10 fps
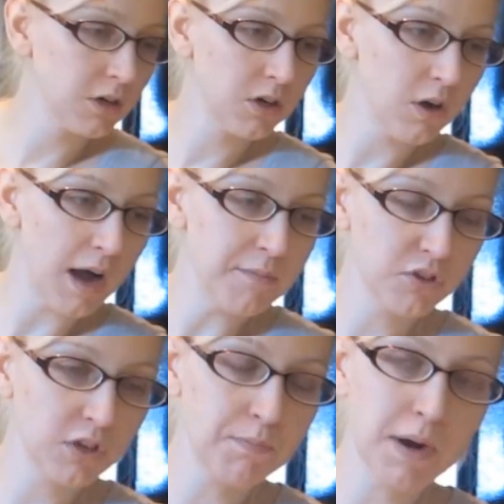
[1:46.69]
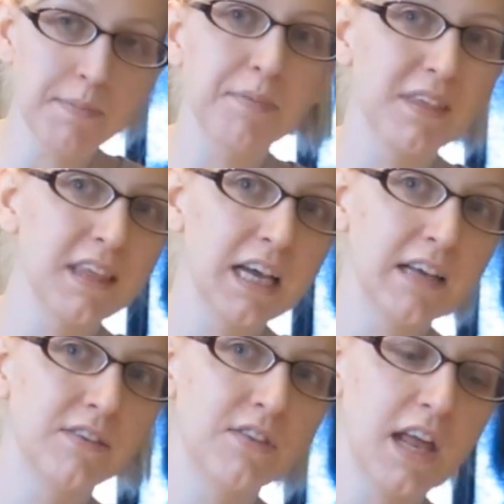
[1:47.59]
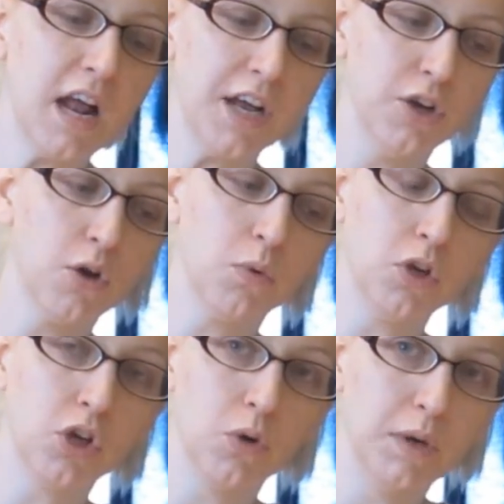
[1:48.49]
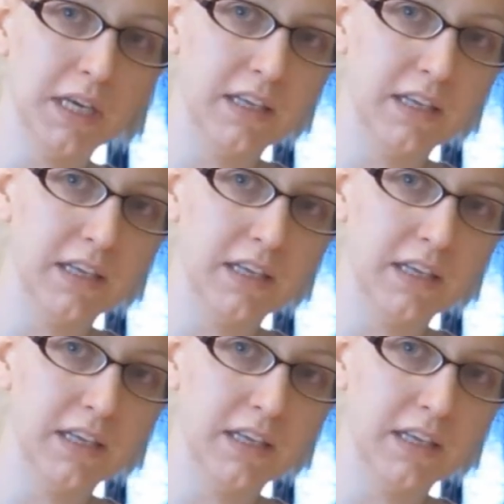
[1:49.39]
So I'm just going to prep up the things that I know will go